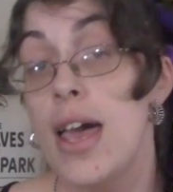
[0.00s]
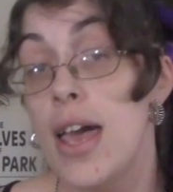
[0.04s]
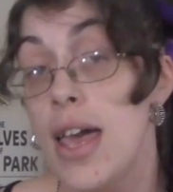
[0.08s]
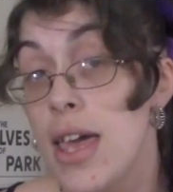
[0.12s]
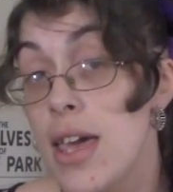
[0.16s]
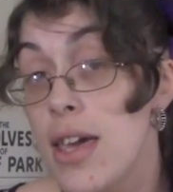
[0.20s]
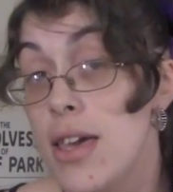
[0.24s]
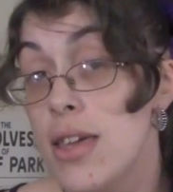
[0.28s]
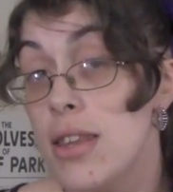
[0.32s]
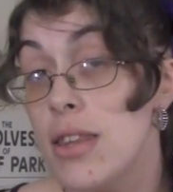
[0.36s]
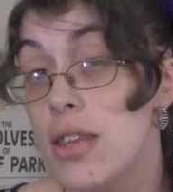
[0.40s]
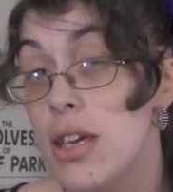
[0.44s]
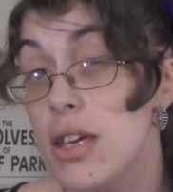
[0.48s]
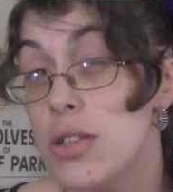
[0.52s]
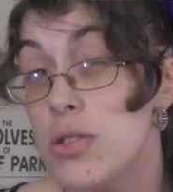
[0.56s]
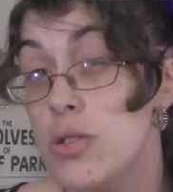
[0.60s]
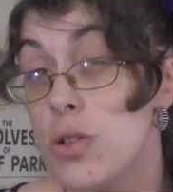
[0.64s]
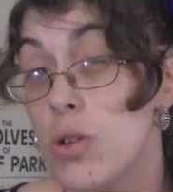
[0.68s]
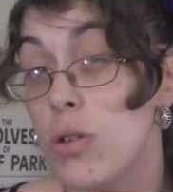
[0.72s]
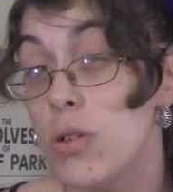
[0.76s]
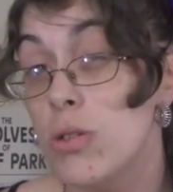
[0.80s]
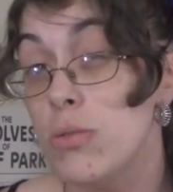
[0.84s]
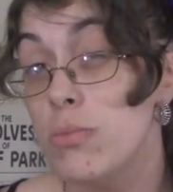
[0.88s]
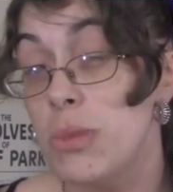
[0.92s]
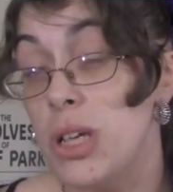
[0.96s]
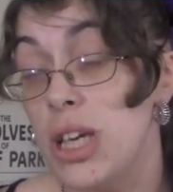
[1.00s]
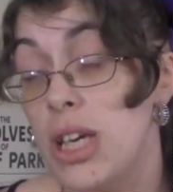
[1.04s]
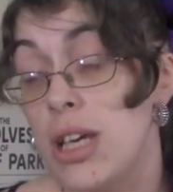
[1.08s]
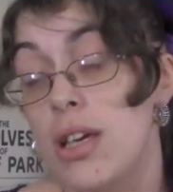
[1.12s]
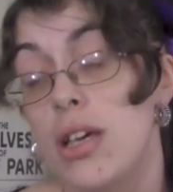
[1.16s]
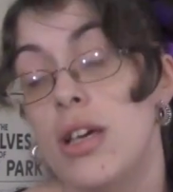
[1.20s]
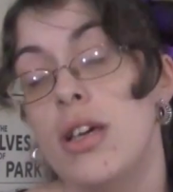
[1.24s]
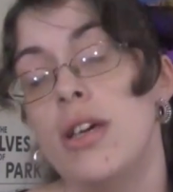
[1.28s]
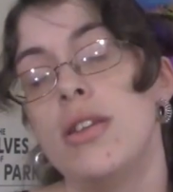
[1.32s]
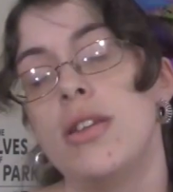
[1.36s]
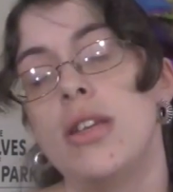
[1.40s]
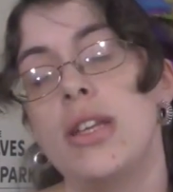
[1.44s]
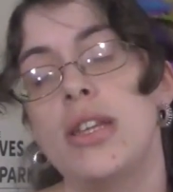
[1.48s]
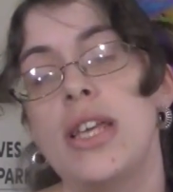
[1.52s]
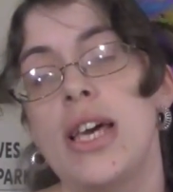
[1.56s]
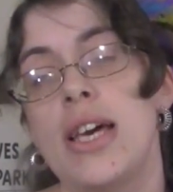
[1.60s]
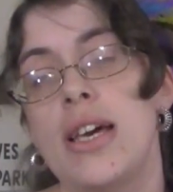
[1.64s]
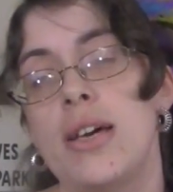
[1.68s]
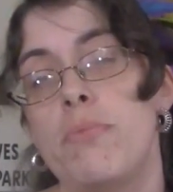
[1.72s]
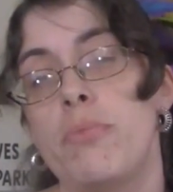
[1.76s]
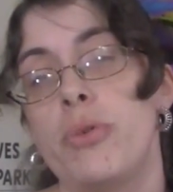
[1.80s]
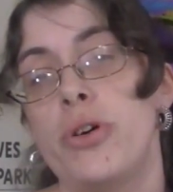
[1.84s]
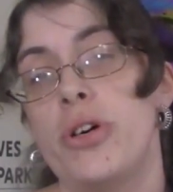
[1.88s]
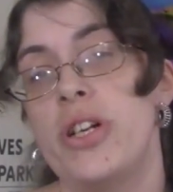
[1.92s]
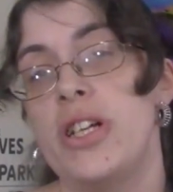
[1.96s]
And they told me that they
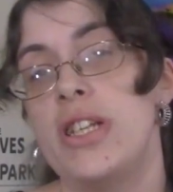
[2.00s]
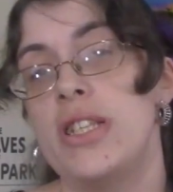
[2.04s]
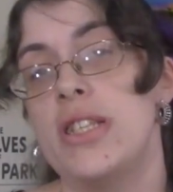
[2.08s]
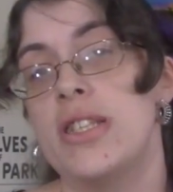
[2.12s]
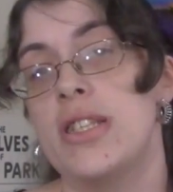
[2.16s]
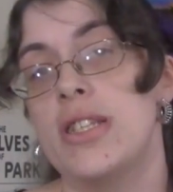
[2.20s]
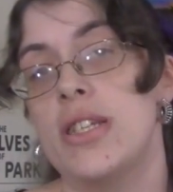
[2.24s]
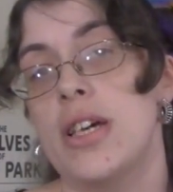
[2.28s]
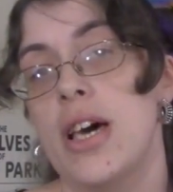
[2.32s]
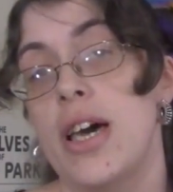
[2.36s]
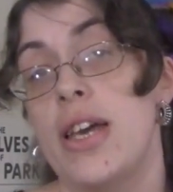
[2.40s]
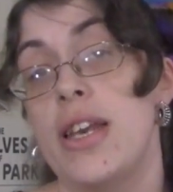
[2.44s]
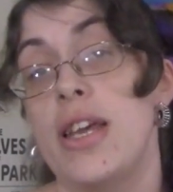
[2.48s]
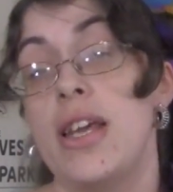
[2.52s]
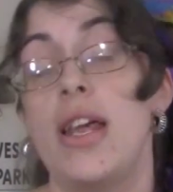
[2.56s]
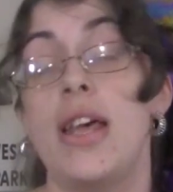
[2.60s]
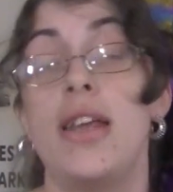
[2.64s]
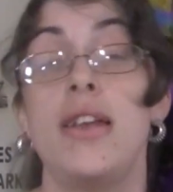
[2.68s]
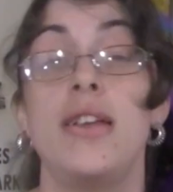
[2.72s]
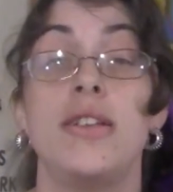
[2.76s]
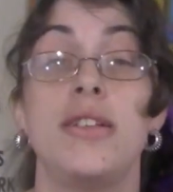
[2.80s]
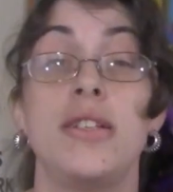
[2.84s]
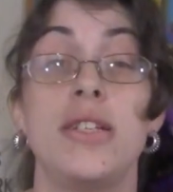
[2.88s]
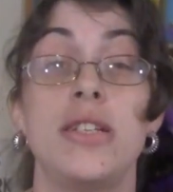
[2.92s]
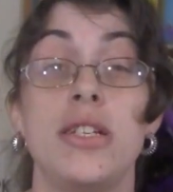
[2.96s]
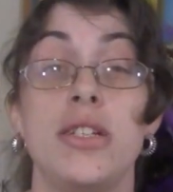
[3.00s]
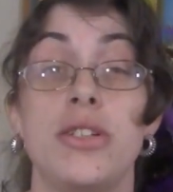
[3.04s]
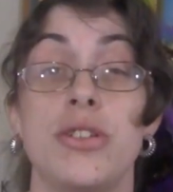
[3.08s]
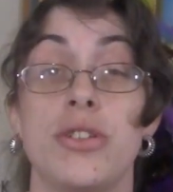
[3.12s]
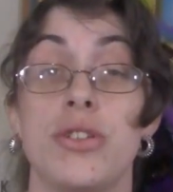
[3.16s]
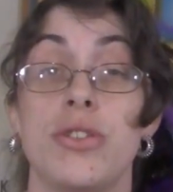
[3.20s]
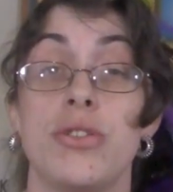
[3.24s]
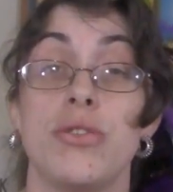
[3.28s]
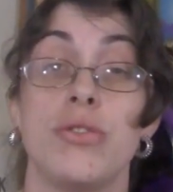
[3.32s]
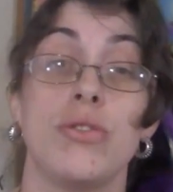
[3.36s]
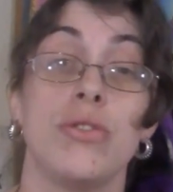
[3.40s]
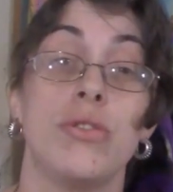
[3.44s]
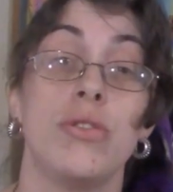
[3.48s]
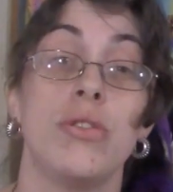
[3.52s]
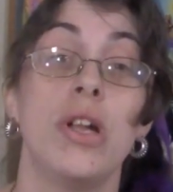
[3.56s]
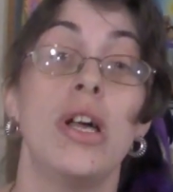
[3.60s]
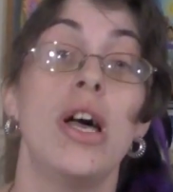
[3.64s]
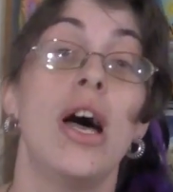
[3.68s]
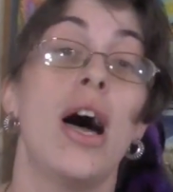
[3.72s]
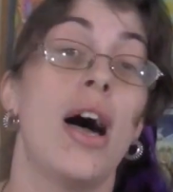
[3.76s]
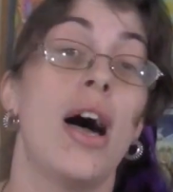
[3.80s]
had put inside an additional